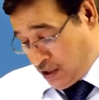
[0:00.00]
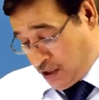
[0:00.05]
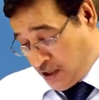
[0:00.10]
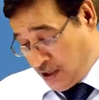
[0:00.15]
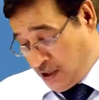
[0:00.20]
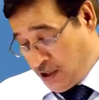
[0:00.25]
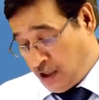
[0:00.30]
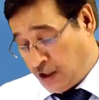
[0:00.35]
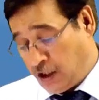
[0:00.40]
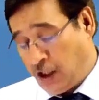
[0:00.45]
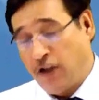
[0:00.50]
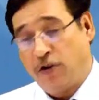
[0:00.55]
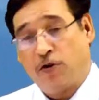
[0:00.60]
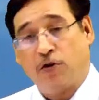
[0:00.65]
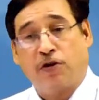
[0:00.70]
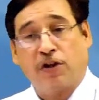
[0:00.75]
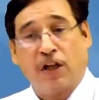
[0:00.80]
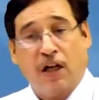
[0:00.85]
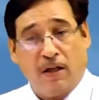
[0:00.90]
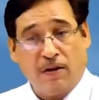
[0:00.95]
nothing to
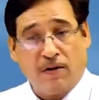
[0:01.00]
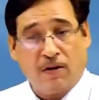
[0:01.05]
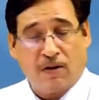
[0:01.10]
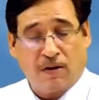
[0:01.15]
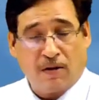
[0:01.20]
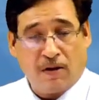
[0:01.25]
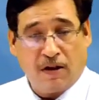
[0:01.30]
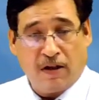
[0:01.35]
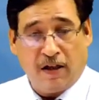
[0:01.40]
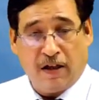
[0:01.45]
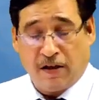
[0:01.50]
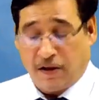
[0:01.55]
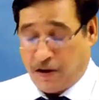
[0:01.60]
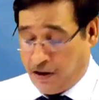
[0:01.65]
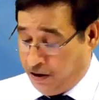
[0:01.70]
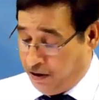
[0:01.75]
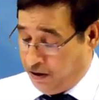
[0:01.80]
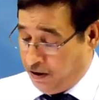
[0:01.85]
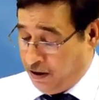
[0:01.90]
chance. Correct?